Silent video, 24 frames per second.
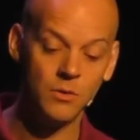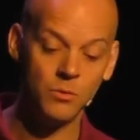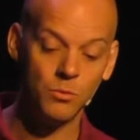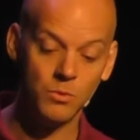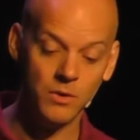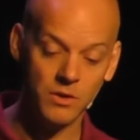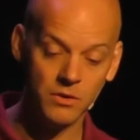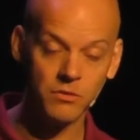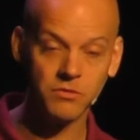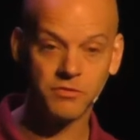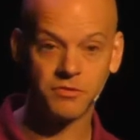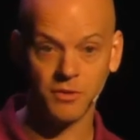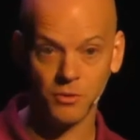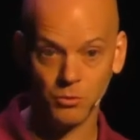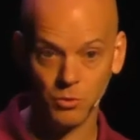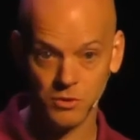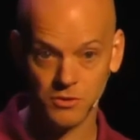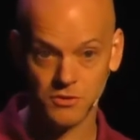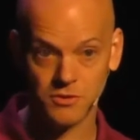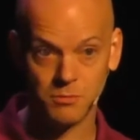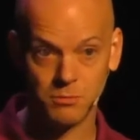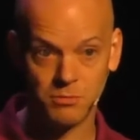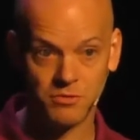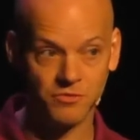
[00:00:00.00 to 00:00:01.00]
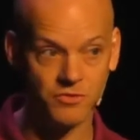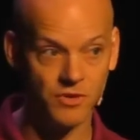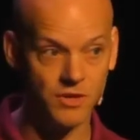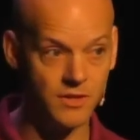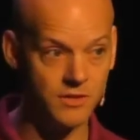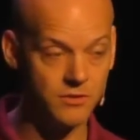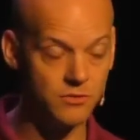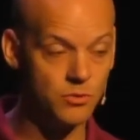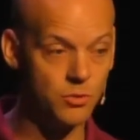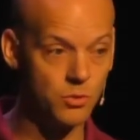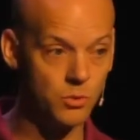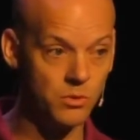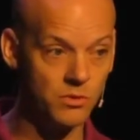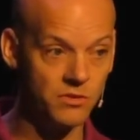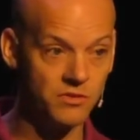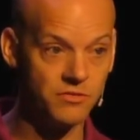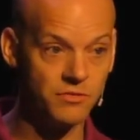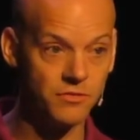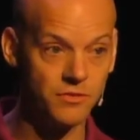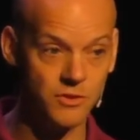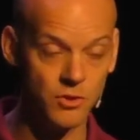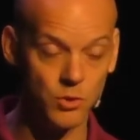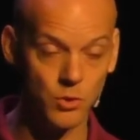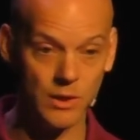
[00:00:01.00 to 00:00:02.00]
We also want to provide tools
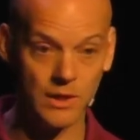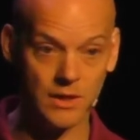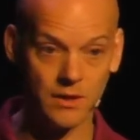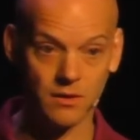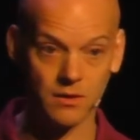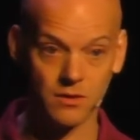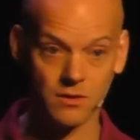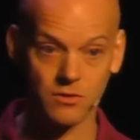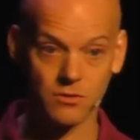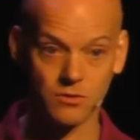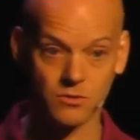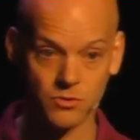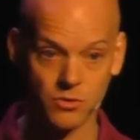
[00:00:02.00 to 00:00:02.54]
for doing